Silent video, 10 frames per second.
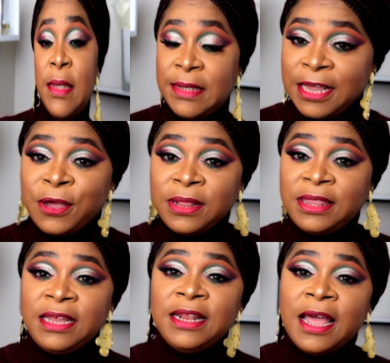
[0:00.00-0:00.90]
second
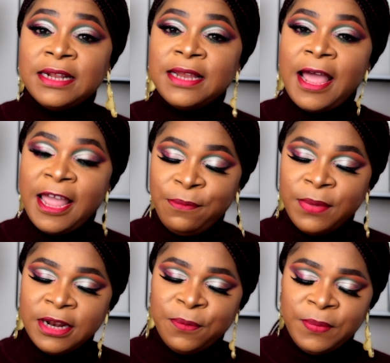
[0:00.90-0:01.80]
thing that I
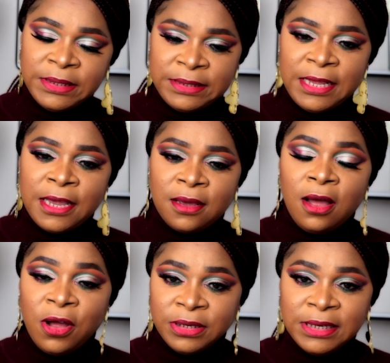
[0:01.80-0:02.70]
made a mistake
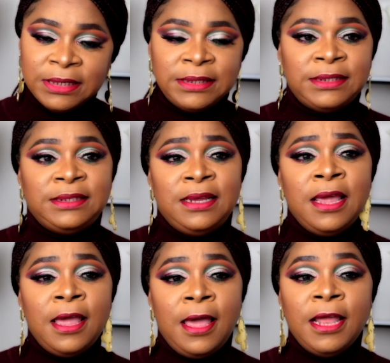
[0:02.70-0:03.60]
on is,
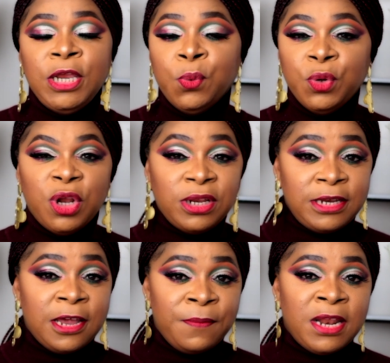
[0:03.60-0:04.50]
and you will not
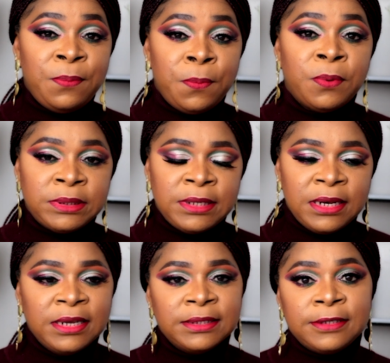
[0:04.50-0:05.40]
hear many people say
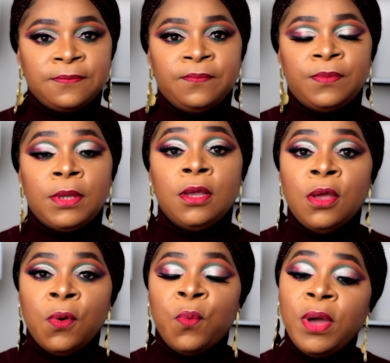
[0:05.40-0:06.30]
this,
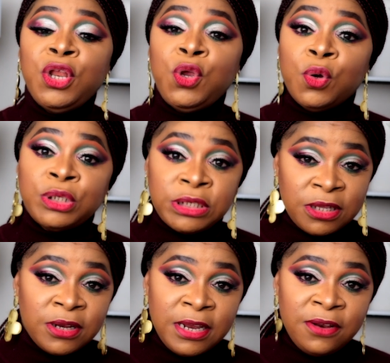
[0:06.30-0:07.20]
when you're
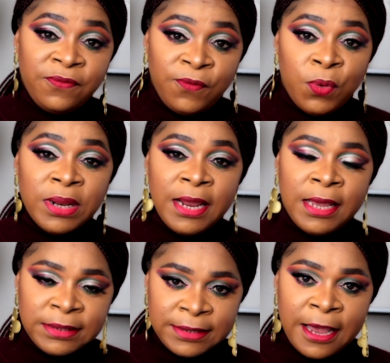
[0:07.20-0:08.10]
studying for an
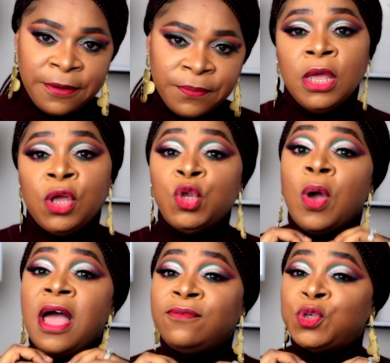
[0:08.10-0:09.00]
exam, you
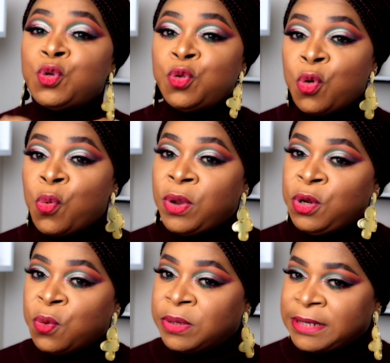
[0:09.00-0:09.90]
have to know when
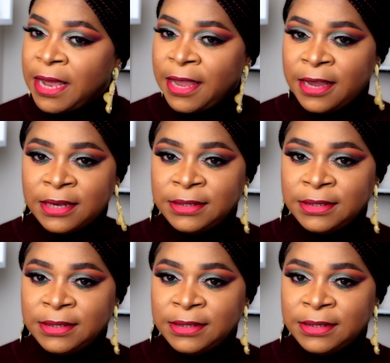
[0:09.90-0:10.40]
you are tired.